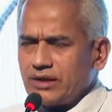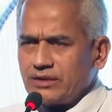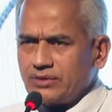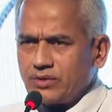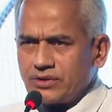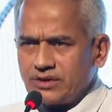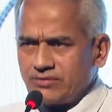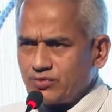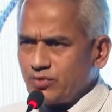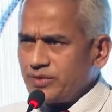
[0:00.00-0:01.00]
I don't want to
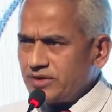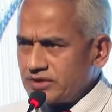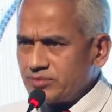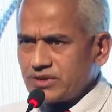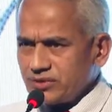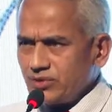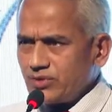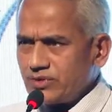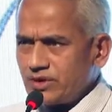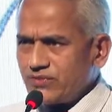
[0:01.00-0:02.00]
give too many tips that you
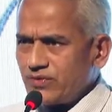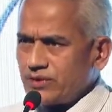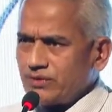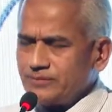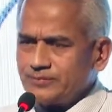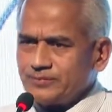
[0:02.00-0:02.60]
would not follow.